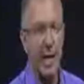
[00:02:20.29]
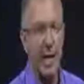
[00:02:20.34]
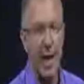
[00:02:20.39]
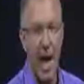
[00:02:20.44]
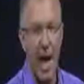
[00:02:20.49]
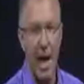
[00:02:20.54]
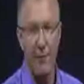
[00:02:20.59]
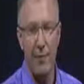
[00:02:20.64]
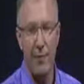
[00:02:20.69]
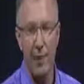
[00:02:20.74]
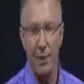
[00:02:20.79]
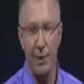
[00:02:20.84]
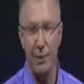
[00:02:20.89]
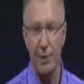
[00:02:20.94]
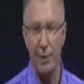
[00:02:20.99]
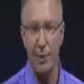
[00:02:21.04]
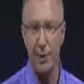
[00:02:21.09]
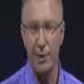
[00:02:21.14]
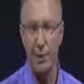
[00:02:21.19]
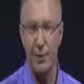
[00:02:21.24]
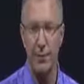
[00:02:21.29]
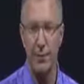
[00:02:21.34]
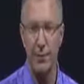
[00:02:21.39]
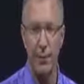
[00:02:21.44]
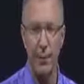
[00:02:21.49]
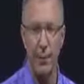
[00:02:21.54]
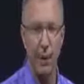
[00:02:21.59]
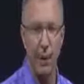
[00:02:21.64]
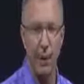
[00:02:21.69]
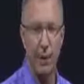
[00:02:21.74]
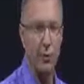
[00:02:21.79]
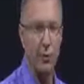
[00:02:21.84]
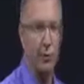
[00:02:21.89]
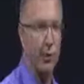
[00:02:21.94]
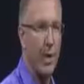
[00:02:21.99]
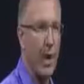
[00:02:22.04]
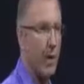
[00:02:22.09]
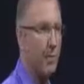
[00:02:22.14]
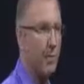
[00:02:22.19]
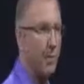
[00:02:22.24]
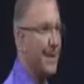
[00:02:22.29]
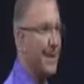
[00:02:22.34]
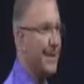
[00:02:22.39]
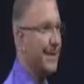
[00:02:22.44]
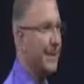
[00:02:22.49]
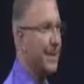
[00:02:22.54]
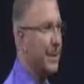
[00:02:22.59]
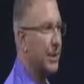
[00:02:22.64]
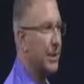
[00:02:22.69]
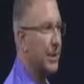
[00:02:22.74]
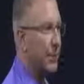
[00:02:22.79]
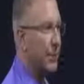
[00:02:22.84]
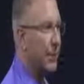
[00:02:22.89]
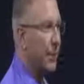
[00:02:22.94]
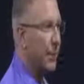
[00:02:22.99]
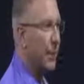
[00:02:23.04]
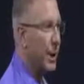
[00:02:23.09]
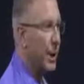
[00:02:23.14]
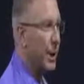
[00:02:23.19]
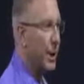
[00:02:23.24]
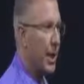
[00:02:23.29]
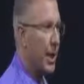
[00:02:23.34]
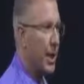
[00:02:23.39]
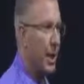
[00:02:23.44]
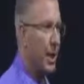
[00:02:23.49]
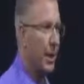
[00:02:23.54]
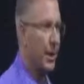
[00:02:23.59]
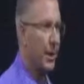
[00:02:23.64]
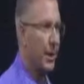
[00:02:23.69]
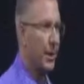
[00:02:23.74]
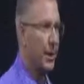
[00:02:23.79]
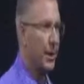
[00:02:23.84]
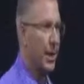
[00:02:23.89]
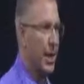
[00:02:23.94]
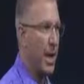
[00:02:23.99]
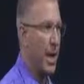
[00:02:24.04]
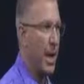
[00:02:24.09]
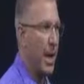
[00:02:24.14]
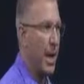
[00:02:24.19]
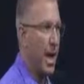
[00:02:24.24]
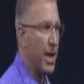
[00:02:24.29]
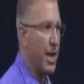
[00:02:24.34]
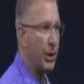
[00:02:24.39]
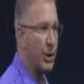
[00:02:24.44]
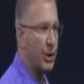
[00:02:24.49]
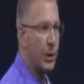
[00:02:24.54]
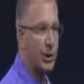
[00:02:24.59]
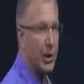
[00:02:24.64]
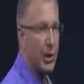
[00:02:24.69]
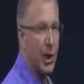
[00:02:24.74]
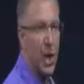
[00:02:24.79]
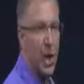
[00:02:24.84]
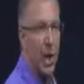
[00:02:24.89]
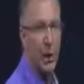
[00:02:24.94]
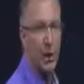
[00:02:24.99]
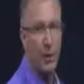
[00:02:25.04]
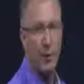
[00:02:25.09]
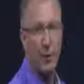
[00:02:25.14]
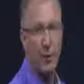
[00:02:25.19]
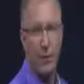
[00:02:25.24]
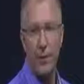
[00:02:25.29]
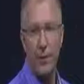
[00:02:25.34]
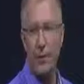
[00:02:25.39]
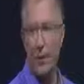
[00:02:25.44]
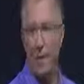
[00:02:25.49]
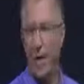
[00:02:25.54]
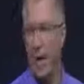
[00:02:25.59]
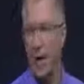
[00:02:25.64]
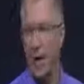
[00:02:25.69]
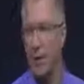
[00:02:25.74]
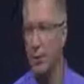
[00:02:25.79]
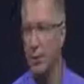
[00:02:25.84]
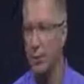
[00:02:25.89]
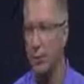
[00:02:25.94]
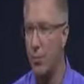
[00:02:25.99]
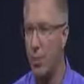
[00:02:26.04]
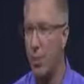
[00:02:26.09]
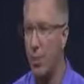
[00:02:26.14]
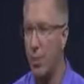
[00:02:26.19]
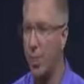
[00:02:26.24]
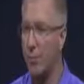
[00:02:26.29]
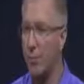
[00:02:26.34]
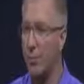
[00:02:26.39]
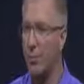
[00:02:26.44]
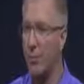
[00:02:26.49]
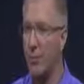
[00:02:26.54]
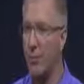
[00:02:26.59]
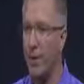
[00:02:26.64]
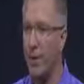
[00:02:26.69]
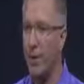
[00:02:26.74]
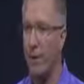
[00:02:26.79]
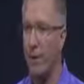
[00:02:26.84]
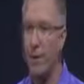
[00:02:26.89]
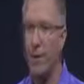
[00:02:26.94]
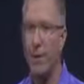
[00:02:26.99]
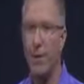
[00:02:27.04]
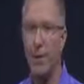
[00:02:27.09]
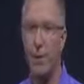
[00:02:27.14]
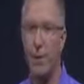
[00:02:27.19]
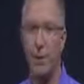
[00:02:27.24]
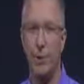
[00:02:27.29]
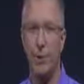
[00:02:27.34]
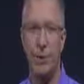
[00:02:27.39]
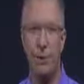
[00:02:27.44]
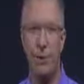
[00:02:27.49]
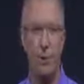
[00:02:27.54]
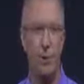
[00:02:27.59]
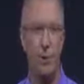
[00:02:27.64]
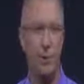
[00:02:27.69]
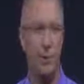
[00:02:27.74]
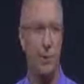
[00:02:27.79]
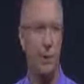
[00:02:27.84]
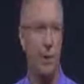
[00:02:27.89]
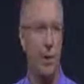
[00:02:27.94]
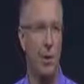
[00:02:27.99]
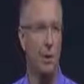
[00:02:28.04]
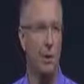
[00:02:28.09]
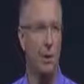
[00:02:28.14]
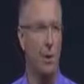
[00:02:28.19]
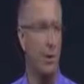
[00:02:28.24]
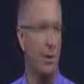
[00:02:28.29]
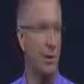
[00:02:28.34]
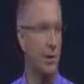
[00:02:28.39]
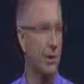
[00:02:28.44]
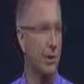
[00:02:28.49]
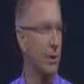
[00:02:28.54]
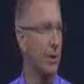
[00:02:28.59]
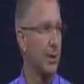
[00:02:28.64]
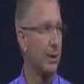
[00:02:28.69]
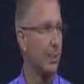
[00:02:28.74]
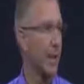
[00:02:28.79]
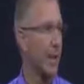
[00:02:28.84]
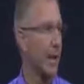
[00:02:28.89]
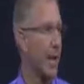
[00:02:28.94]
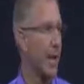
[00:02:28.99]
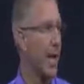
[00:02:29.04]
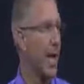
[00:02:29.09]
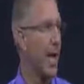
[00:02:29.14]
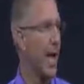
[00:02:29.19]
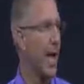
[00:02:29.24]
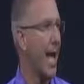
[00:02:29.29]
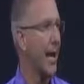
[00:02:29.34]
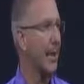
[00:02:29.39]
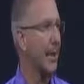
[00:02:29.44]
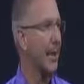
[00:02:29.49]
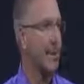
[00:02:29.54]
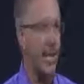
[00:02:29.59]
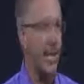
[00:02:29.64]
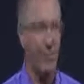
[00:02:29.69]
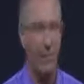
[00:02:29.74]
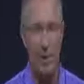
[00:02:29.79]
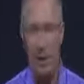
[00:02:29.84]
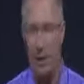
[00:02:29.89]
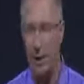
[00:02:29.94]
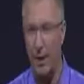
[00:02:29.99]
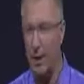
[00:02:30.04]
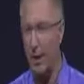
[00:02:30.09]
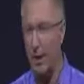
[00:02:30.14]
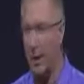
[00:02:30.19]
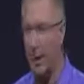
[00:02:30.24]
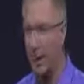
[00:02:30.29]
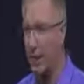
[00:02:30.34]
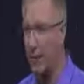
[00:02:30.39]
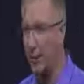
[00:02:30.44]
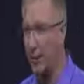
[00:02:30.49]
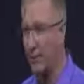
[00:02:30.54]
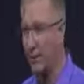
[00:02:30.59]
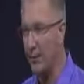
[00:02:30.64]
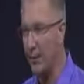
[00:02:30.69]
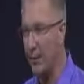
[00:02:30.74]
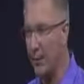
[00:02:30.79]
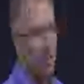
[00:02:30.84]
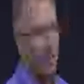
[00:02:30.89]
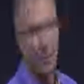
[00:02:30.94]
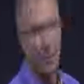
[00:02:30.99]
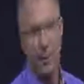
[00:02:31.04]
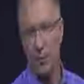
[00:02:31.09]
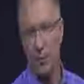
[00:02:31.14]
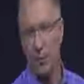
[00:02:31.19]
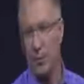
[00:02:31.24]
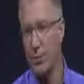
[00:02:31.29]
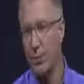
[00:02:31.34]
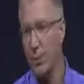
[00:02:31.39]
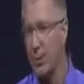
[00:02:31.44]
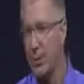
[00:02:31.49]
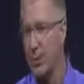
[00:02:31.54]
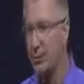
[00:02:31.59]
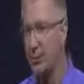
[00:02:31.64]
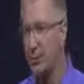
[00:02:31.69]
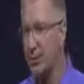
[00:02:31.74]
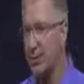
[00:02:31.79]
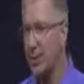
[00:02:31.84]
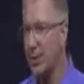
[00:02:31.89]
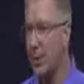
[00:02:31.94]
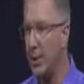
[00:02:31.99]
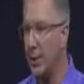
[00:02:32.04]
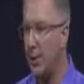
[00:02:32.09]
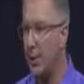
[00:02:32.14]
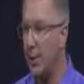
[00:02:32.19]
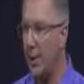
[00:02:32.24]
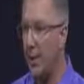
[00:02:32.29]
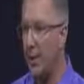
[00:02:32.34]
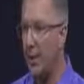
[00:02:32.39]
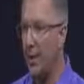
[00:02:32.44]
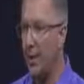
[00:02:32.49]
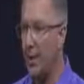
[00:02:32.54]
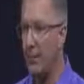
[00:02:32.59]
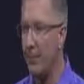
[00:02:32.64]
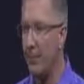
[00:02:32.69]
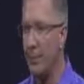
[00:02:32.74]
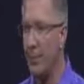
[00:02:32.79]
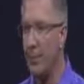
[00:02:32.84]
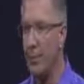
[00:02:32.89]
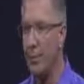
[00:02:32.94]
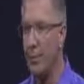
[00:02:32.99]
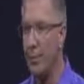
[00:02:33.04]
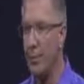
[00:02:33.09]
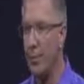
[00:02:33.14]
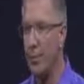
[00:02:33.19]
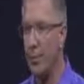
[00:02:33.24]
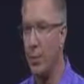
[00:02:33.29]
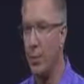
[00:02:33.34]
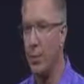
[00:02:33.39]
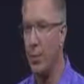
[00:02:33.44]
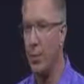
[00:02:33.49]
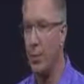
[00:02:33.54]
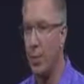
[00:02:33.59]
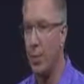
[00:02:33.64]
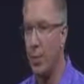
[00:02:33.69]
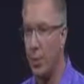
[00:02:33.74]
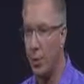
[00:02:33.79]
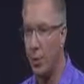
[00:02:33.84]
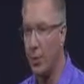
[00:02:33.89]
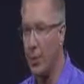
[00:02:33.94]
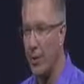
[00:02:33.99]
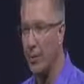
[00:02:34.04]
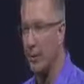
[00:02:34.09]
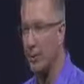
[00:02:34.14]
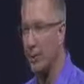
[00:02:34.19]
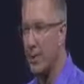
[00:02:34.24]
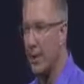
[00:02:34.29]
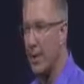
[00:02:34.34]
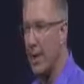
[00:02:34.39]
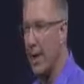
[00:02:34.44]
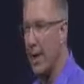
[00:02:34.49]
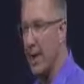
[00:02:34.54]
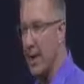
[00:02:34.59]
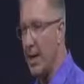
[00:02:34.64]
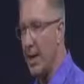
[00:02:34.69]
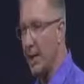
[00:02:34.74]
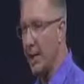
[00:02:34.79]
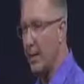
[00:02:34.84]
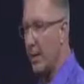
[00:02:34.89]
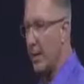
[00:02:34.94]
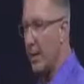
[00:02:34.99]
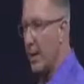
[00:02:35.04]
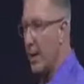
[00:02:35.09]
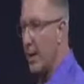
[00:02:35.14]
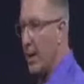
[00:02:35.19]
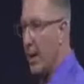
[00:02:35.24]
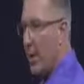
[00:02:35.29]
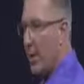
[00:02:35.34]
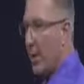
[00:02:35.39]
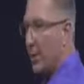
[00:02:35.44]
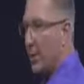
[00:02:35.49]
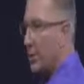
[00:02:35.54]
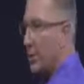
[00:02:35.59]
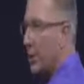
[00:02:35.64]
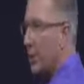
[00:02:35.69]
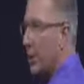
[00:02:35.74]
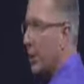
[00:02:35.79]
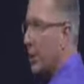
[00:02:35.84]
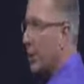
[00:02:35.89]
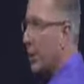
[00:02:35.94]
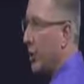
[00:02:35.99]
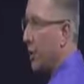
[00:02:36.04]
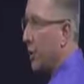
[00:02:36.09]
you can use your fingerprint to unlock your device and make purchases. Next, set a 6-digit passcode to help protect your data. You need a passcode to use features like Touch ID and Apple Pay.